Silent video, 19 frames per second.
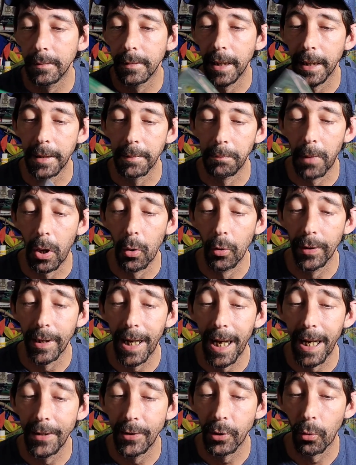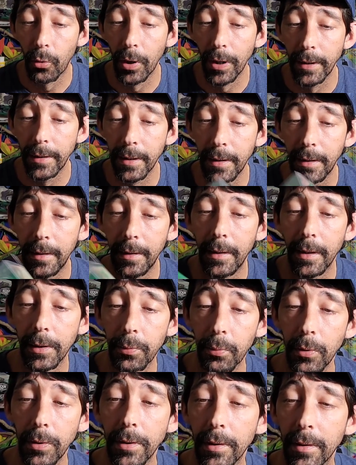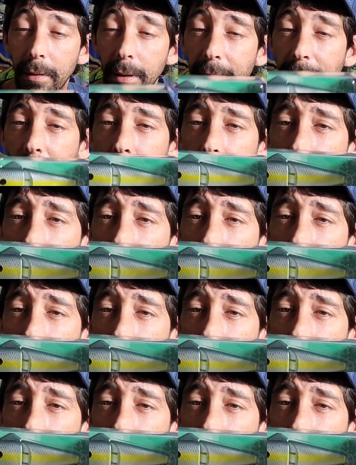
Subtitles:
It's multi-jointed. This one's single